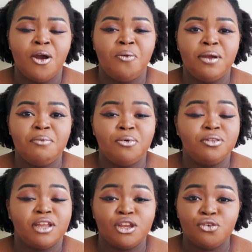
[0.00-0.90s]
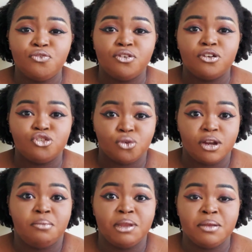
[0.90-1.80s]
All right, well, thank you for
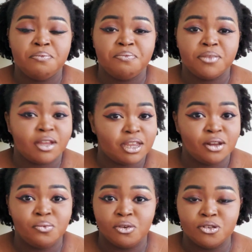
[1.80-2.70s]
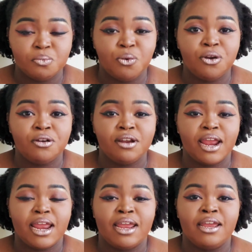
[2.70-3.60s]
joining me again once more,
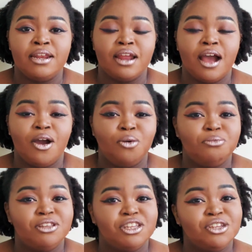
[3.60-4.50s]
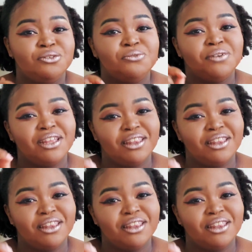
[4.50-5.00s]
and I hope to see you